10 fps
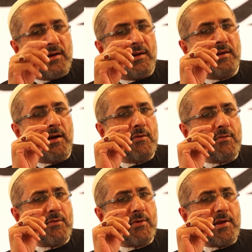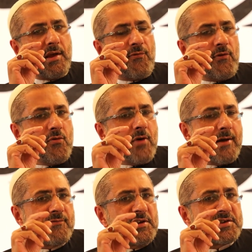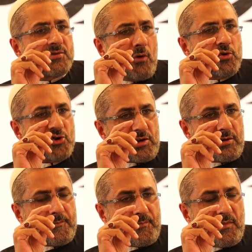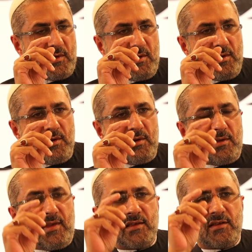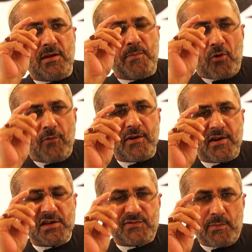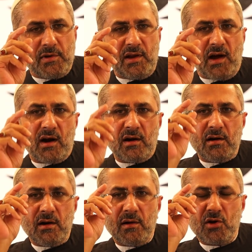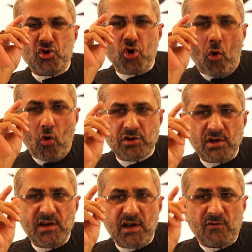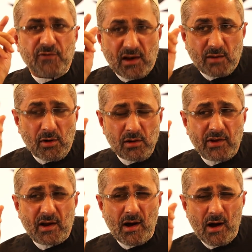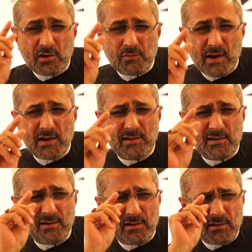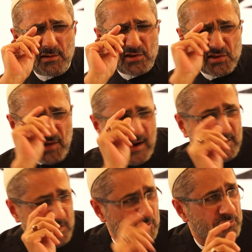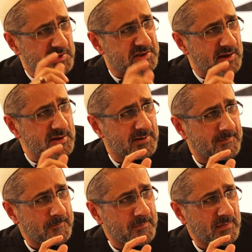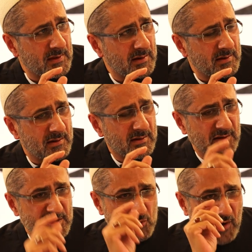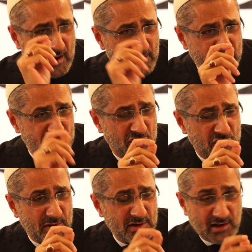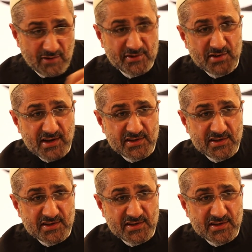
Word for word: Now, if you have this notion that the Prophet and his family are totally infallible, they can't make slightest of mistake, there's no error in judgment, leave aside